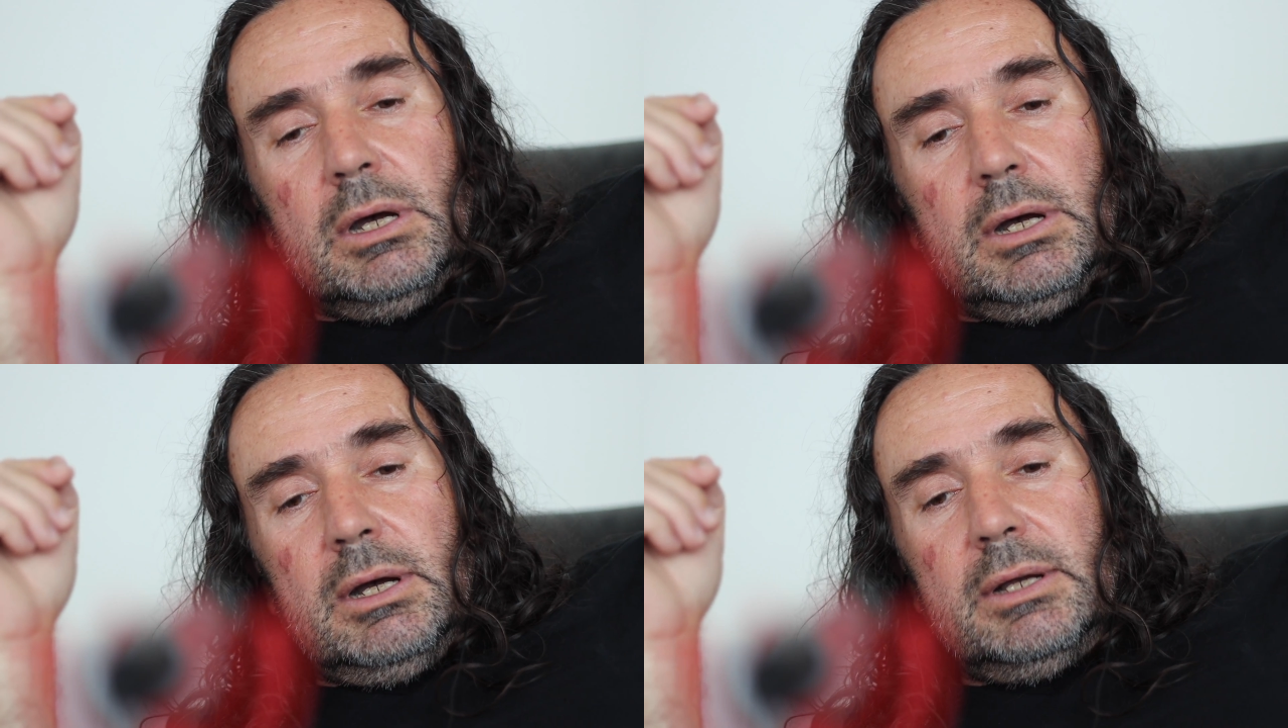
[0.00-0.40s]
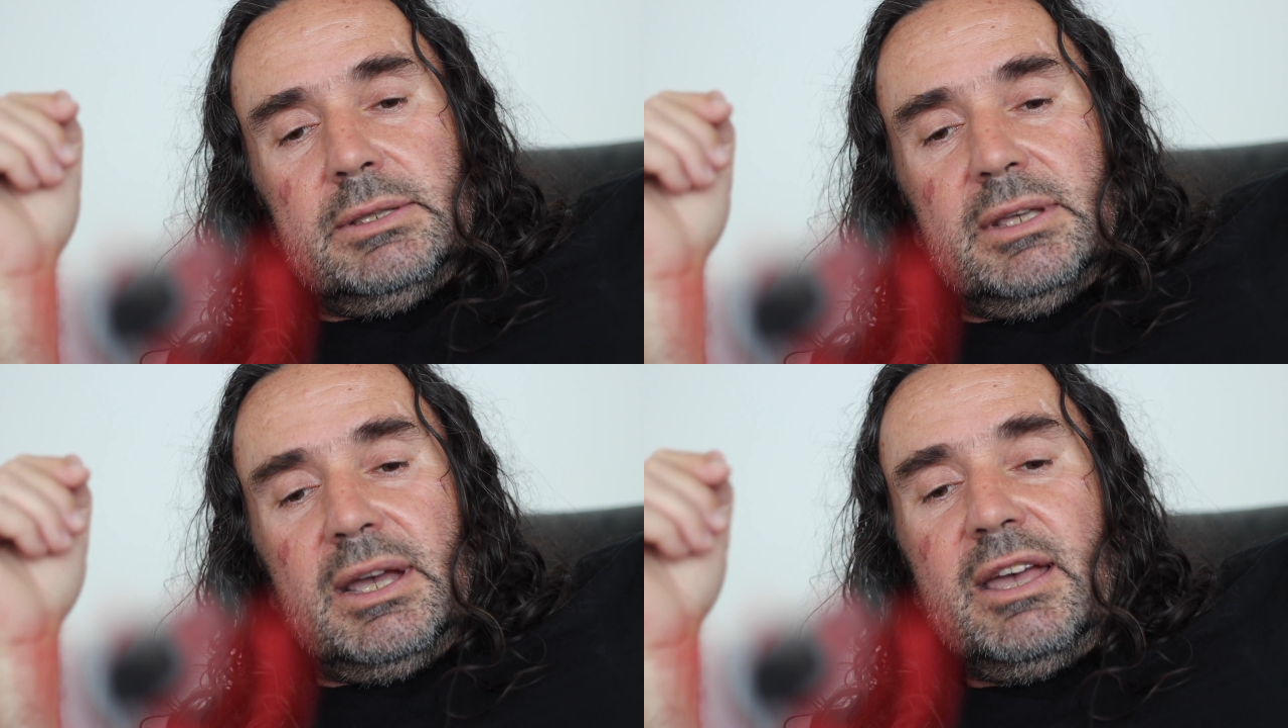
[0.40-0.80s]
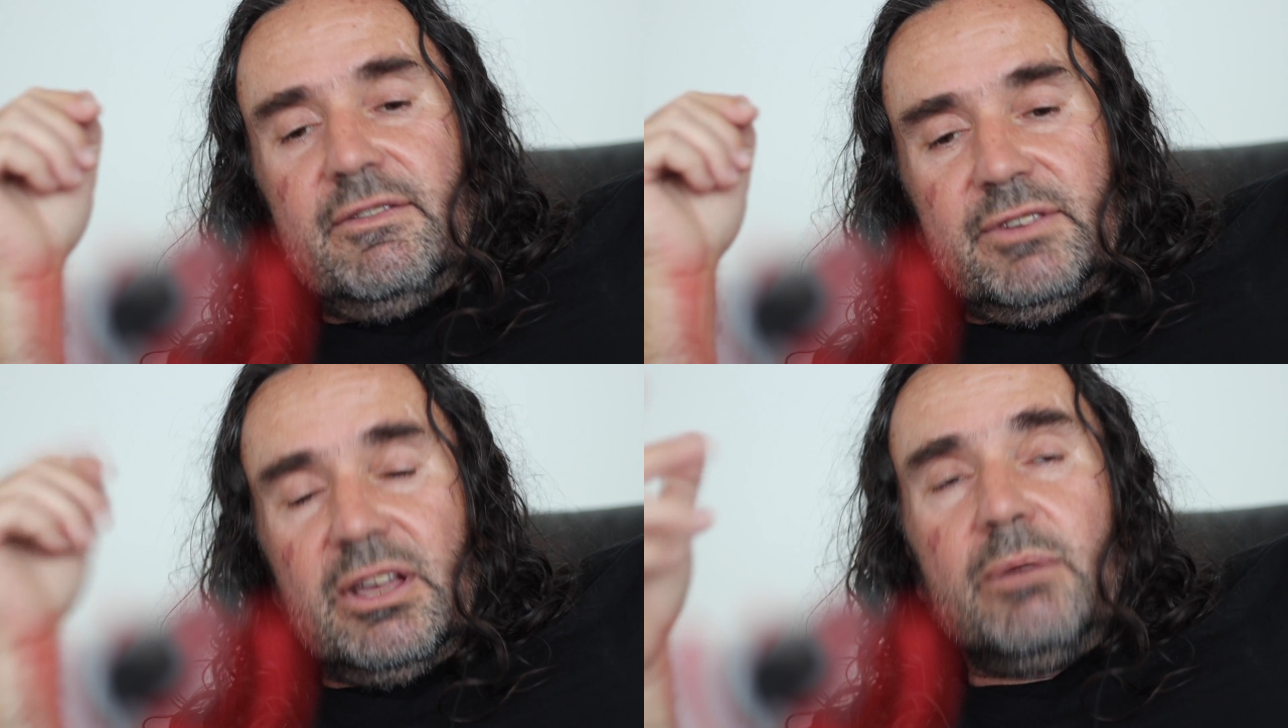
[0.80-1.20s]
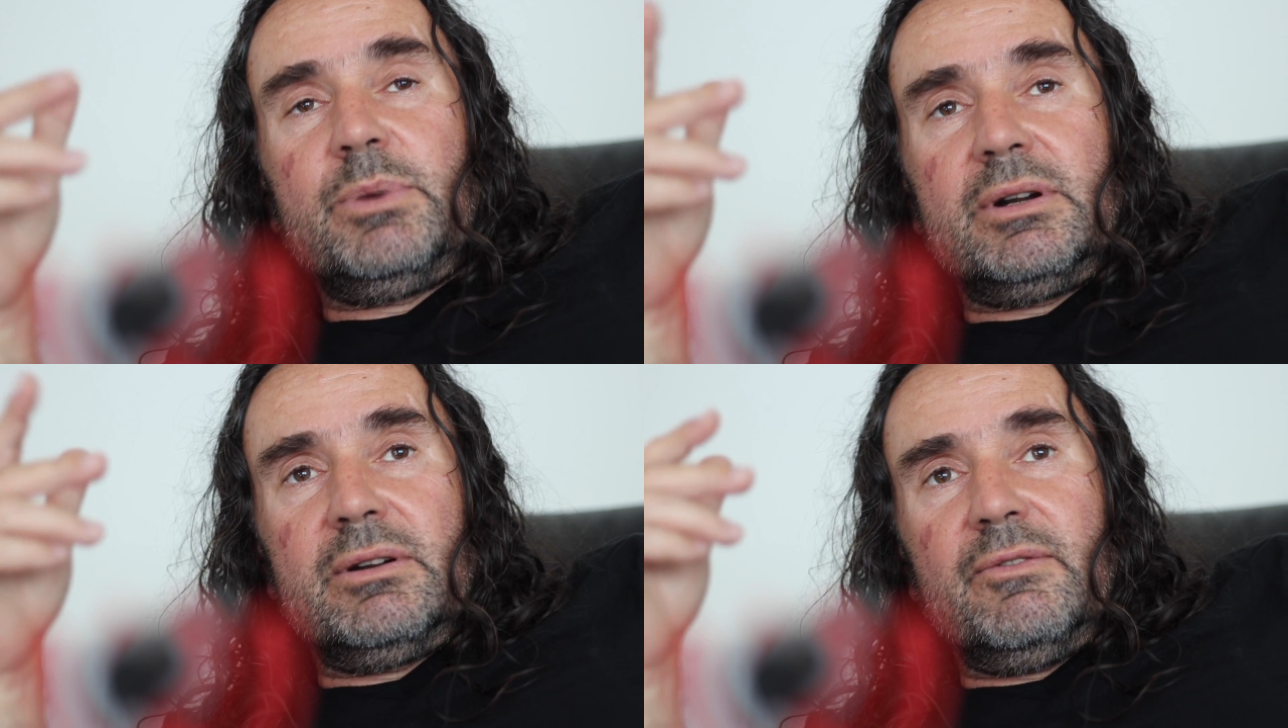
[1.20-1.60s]
and I have a
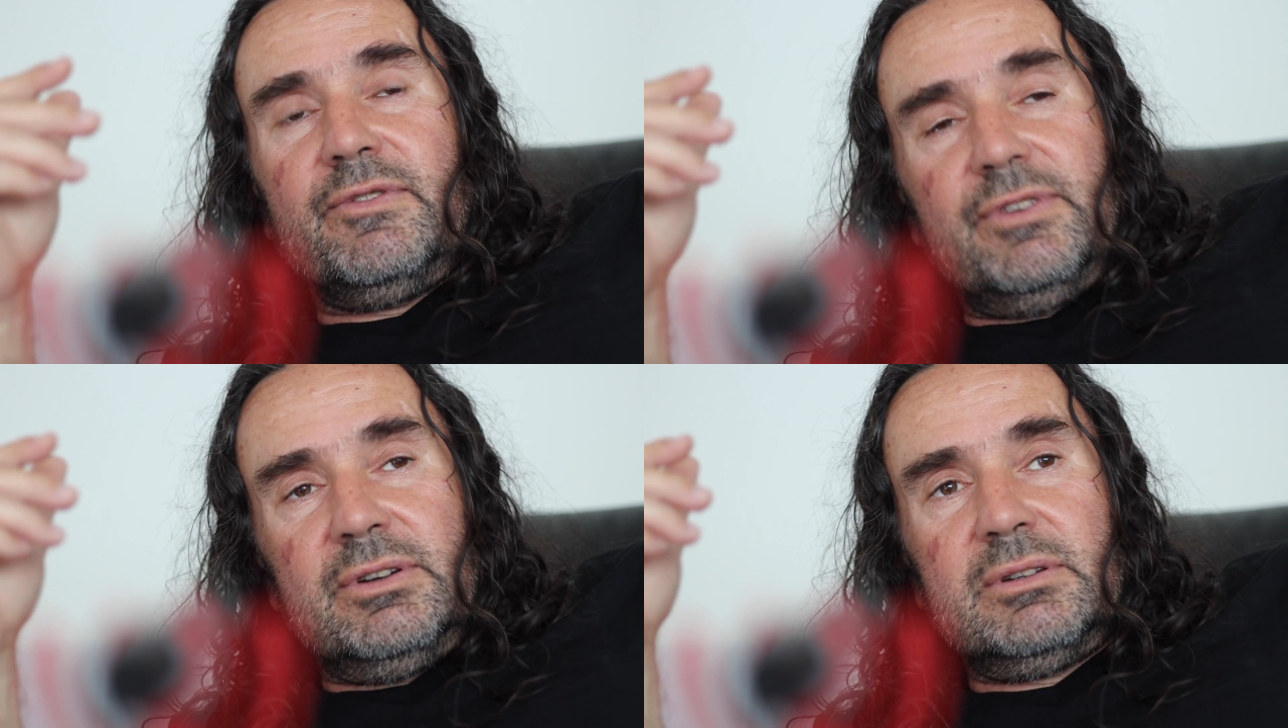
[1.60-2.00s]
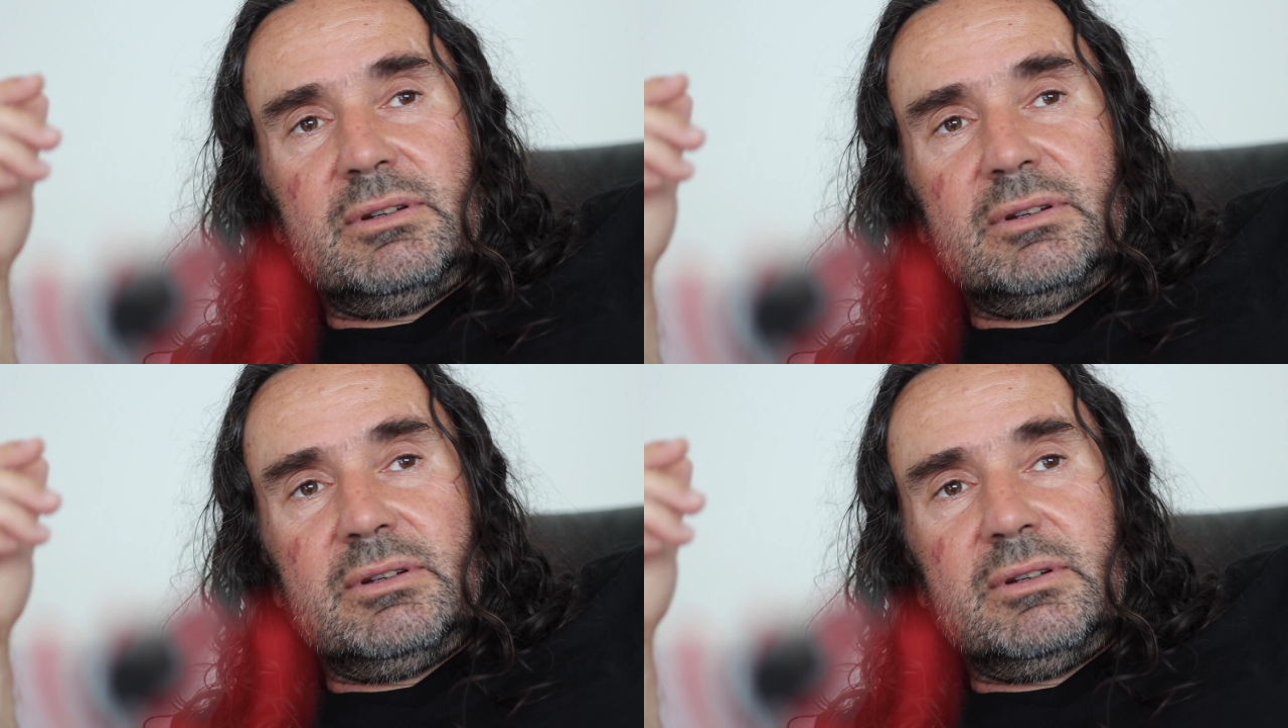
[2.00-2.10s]
number of